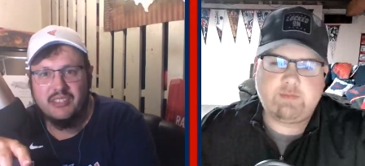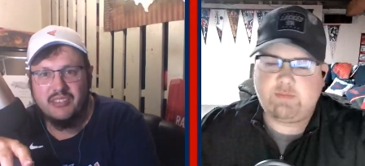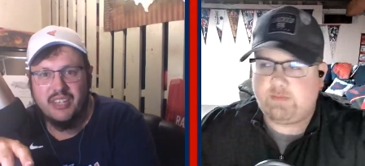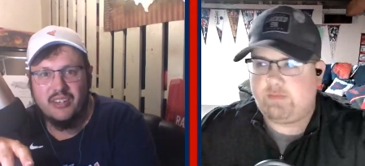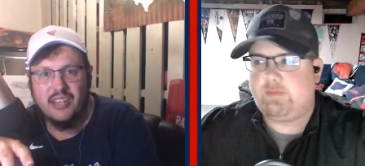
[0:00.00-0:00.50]

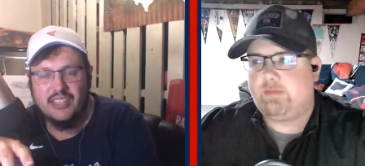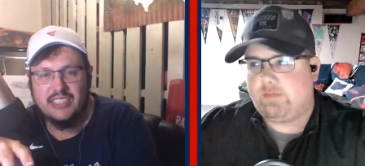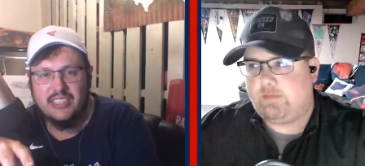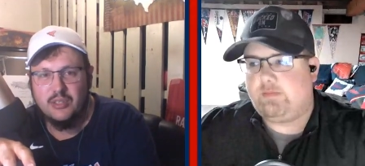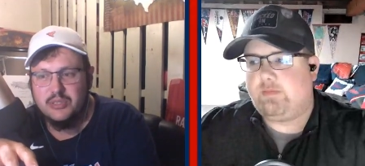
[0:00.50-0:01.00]
Speaker 1: hitter outside
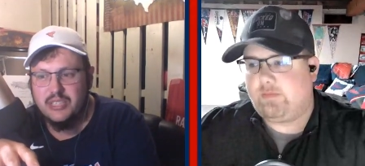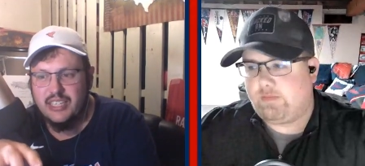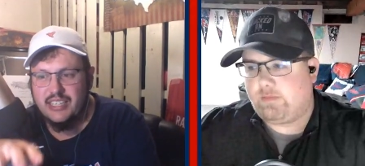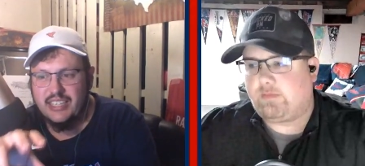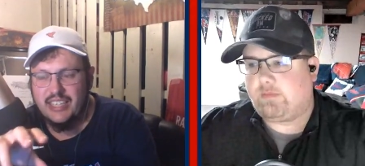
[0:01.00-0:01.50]
of Jose?
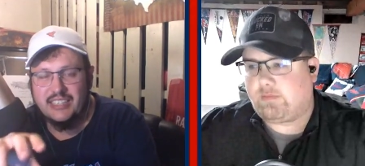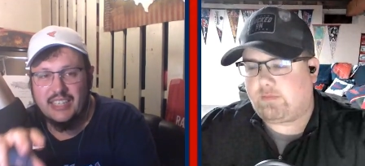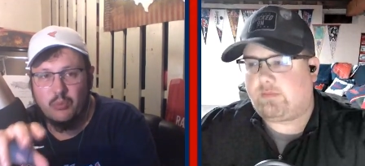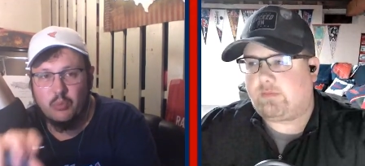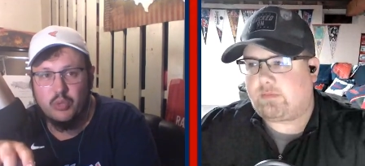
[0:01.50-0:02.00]
Like, he had that
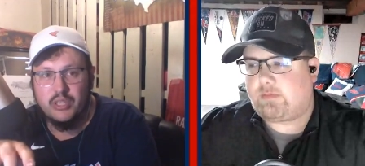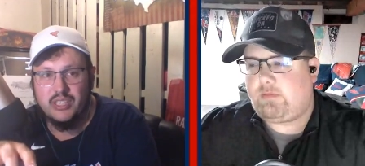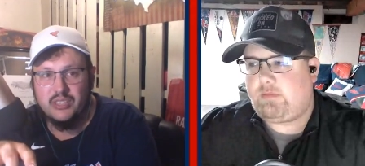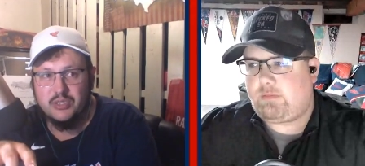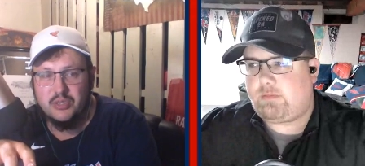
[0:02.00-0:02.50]
really
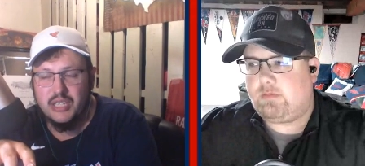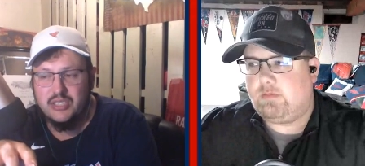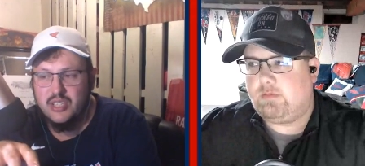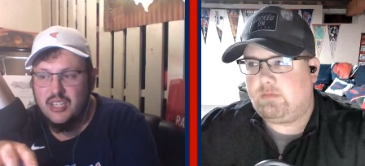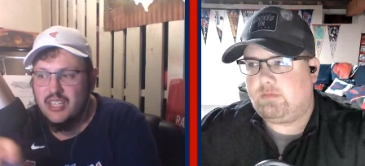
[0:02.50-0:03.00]
good stretch.
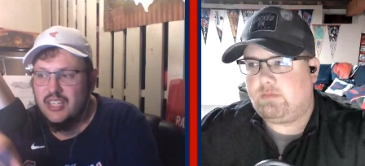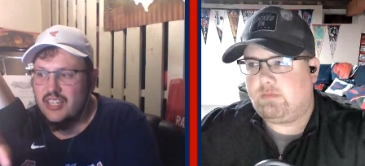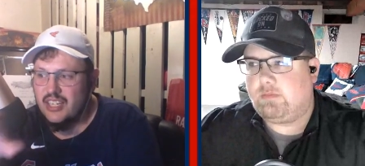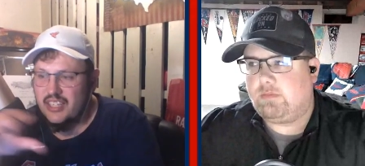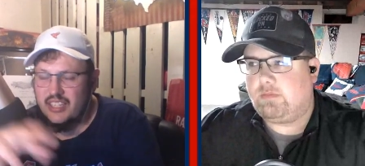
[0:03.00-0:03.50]

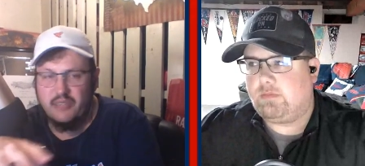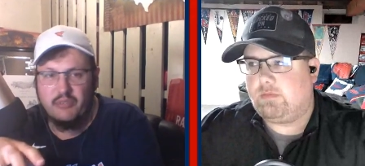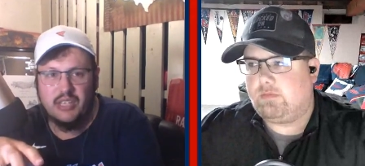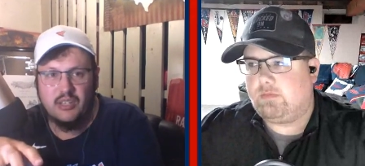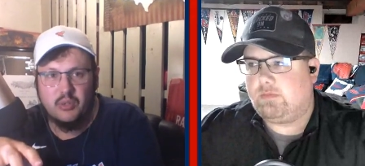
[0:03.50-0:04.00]
And then he
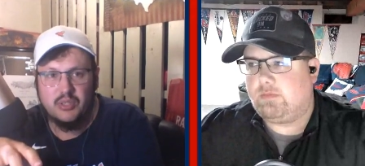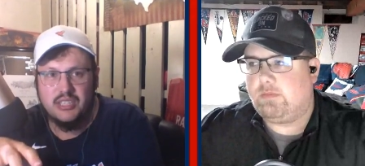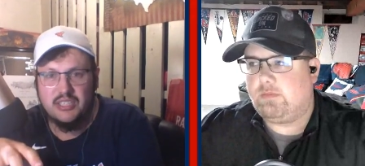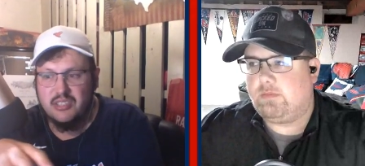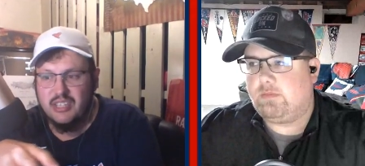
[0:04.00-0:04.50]
fell out of
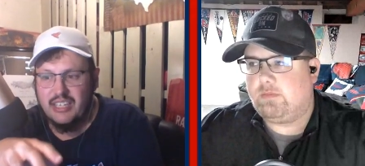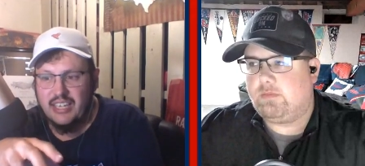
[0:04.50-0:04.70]
rotation. Like